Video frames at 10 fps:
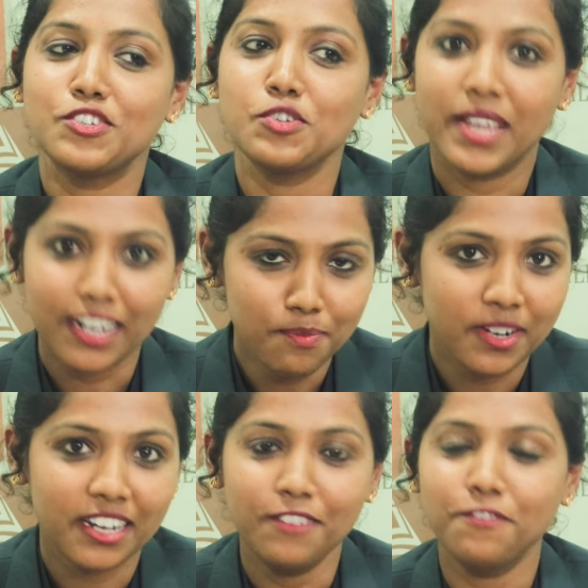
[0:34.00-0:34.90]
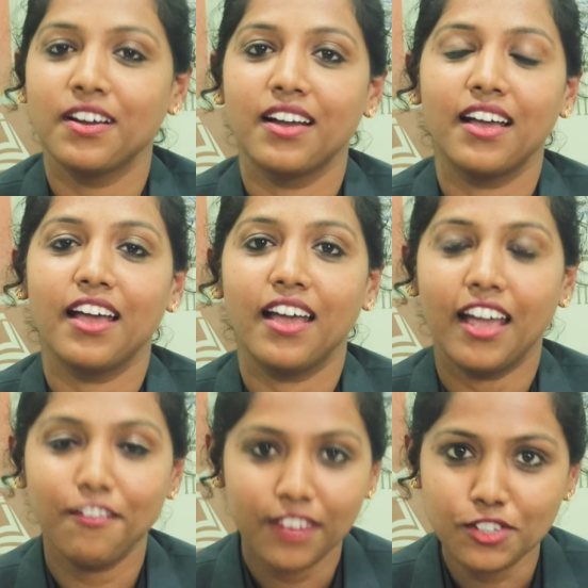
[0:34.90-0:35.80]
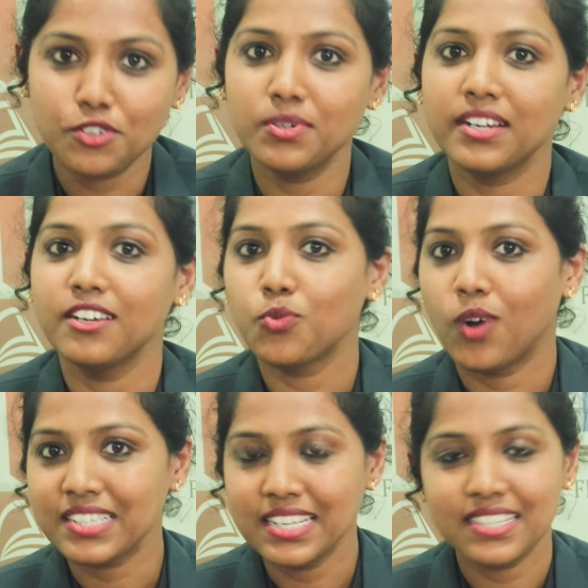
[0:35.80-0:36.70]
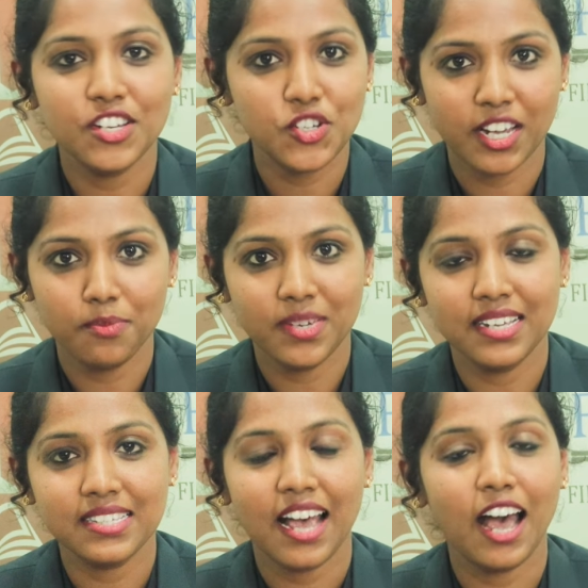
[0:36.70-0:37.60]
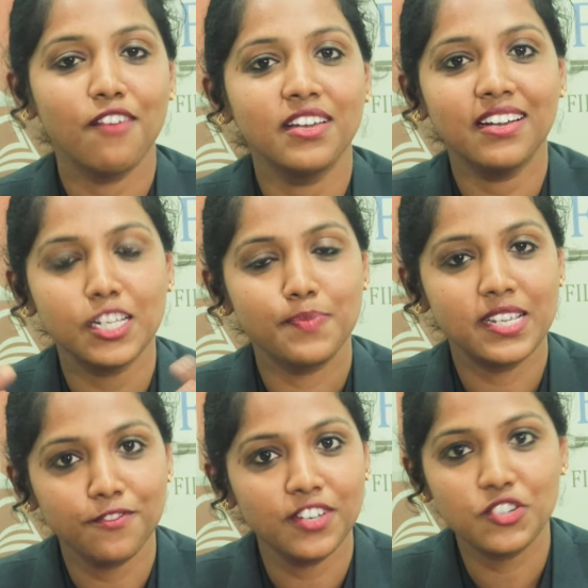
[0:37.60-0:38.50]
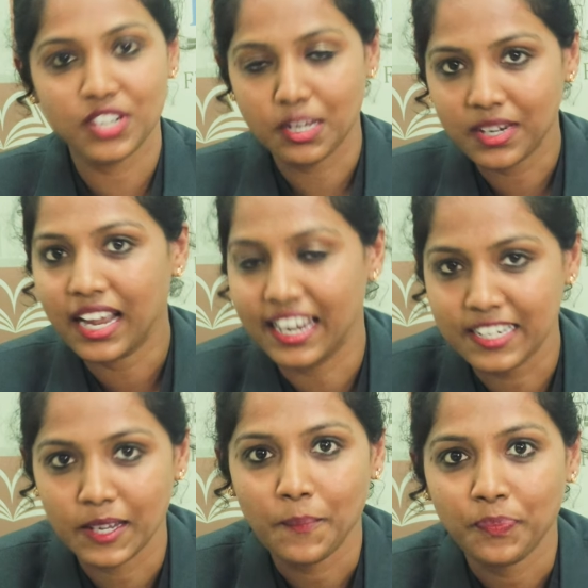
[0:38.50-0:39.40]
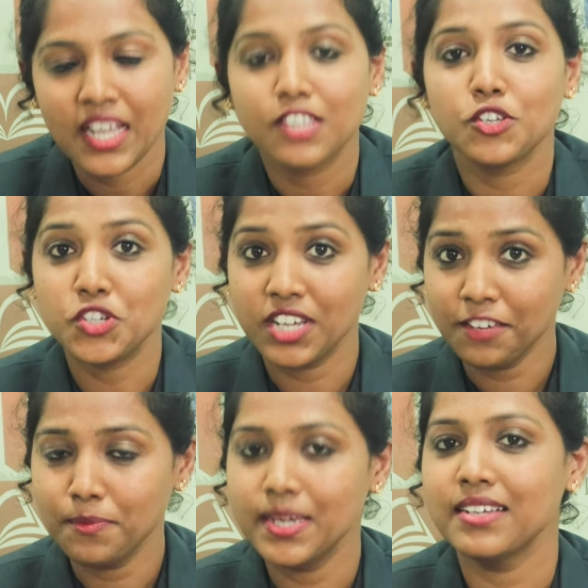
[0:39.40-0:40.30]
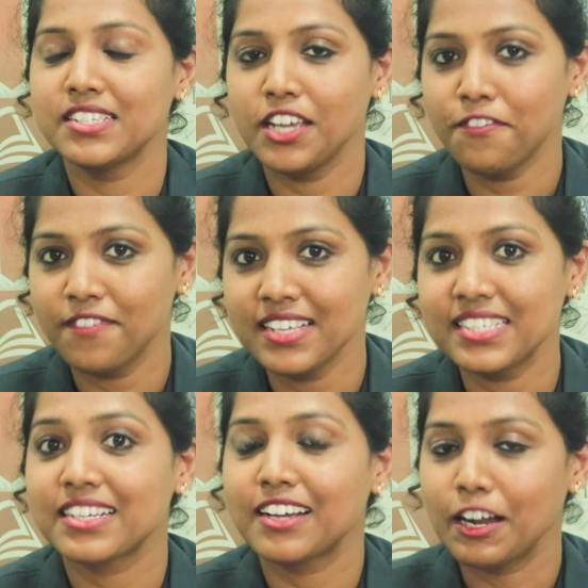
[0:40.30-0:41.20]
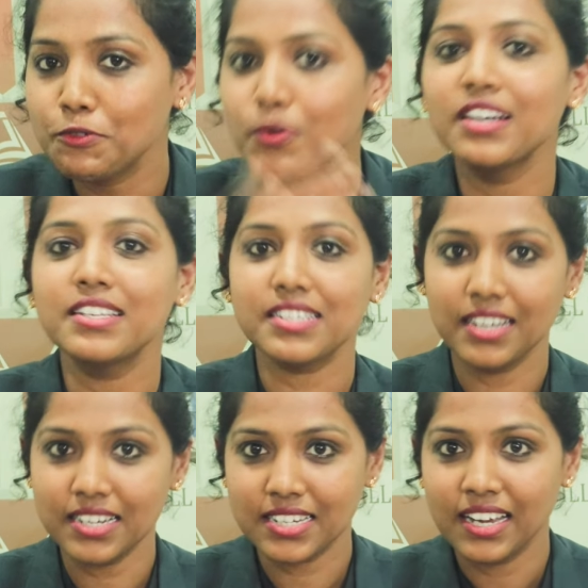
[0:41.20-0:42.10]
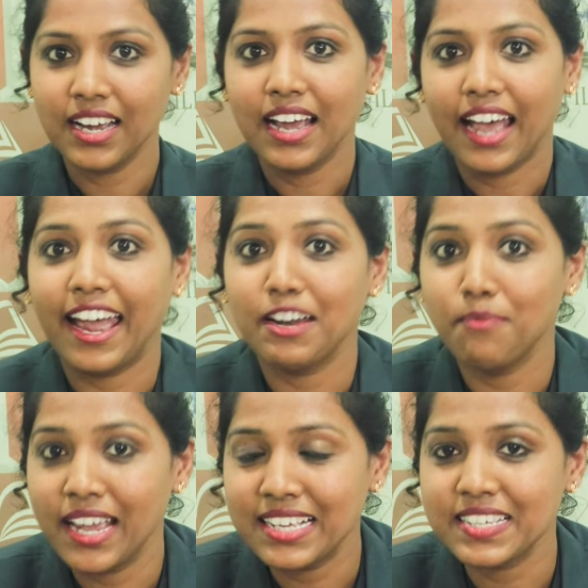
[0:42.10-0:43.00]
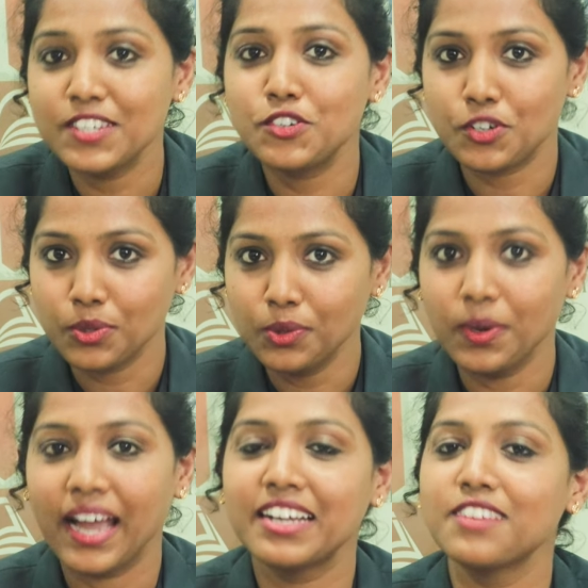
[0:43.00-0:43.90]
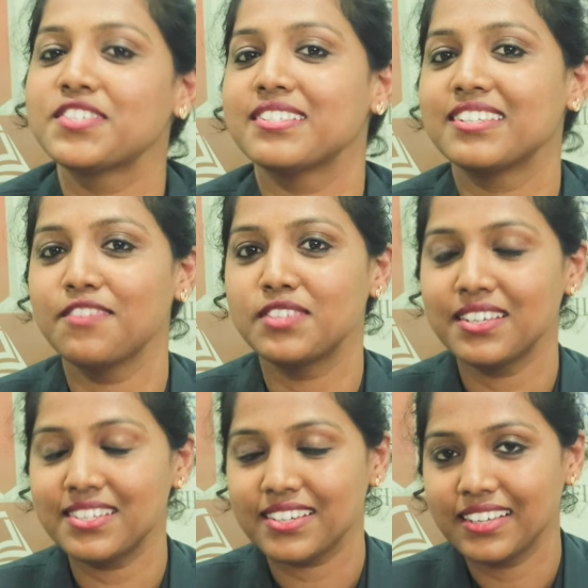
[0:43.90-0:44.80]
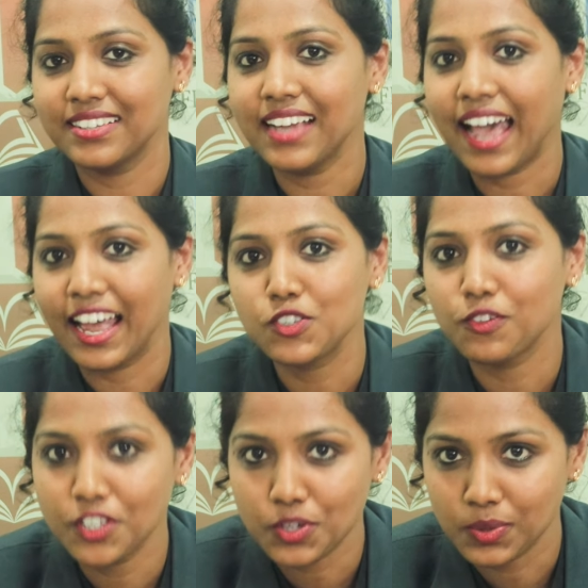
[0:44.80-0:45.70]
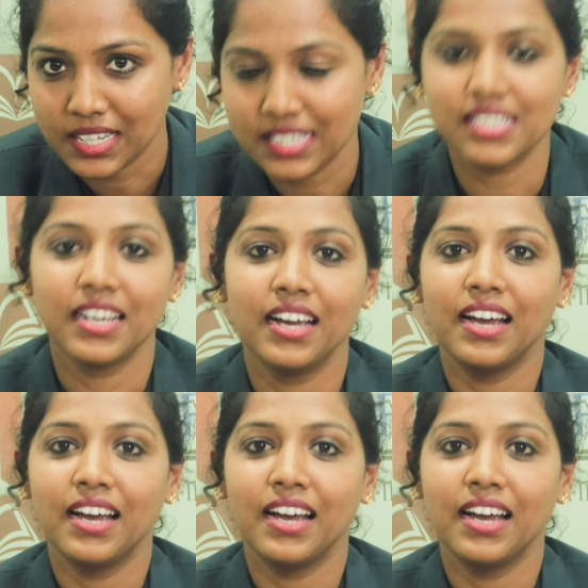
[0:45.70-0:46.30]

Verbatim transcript: To make it brief, every student walks inside GIBS having a specific dream in head. So GFS converts it and makes it true and gives it in the hands of the students.